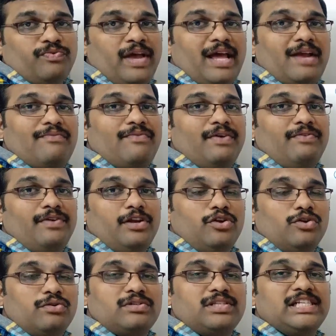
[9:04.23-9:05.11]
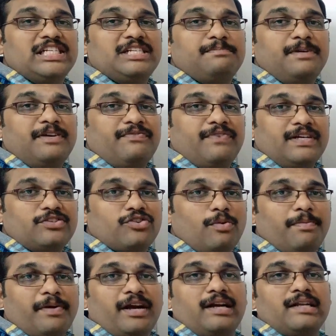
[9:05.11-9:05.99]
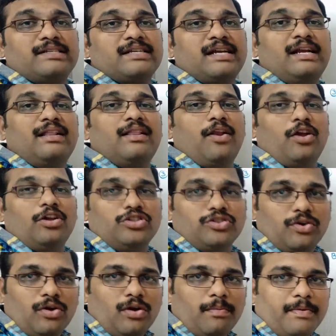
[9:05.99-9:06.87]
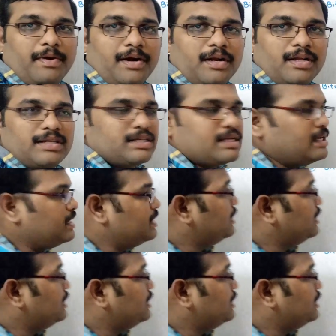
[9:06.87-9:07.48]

where we will use these bitwise operators and the logical operators.